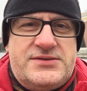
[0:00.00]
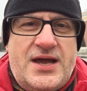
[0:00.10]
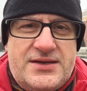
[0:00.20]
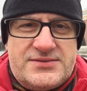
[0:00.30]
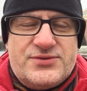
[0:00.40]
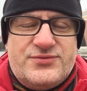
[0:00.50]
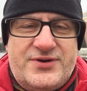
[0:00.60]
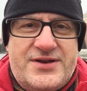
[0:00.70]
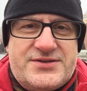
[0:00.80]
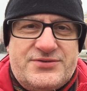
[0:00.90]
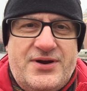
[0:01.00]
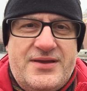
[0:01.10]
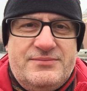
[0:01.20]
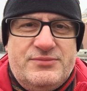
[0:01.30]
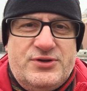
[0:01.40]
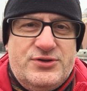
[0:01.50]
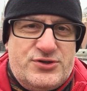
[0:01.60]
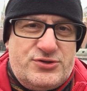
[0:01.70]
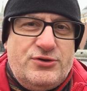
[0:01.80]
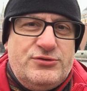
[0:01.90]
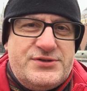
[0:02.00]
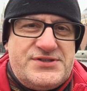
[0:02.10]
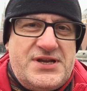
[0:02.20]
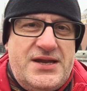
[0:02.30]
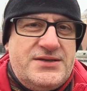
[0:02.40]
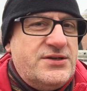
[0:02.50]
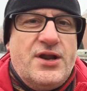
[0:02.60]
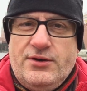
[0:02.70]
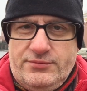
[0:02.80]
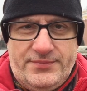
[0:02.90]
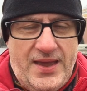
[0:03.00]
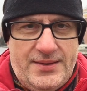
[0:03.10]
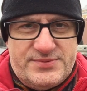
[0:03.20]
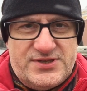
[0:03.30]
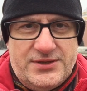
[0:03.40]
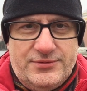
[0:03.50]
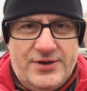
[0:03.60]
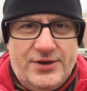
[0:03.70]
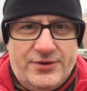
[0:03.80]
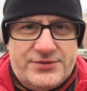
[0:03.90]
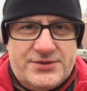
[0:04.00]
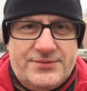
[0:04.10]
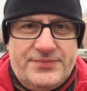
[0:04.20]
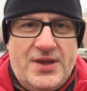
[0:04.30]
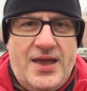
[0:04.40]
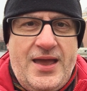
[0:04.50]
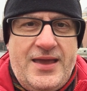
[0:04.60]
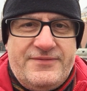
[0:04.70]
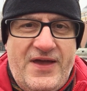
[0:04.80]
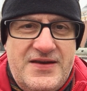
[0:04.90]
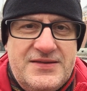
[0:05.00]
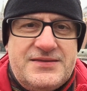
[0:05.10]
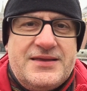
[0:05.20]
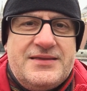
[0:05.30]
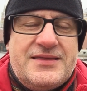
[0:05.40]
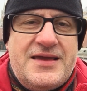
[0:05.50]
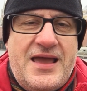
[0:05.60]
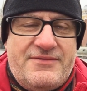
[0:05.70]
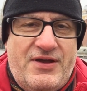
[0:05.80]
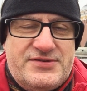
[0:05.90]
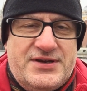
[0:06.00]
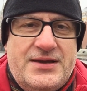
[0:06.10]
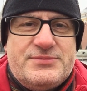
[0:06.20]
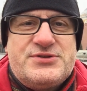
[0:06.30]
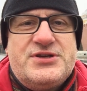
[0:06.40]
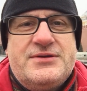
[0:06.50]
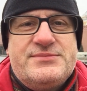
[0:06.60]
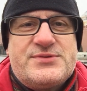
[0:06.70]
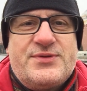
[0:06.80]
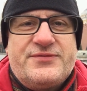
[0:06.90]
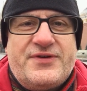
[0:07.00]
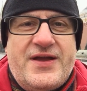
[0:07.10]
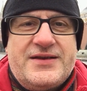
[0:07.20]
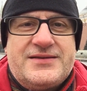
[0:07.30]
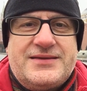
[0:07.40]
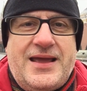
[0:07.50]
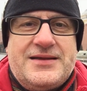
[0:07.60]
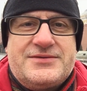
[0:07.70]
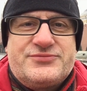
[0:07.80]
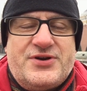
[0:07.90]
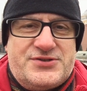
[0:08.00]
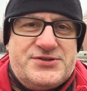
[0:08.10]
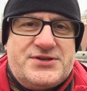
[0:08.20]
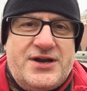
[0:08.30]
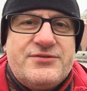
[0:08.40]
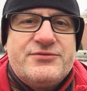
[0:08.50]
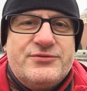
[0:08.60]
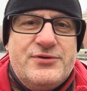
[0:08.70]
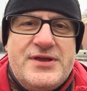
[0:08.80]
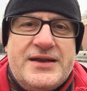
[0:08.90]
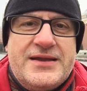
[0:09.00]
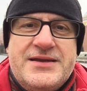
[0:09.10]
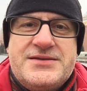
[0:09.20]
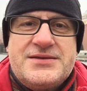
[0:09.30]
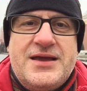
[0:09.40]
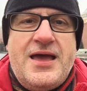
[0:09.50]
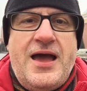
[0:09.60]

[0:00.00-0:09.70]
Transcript: Does organised crime control the state? No, absolutely not if anything, they have had to come to terms with the fact that Russia's current ruling elite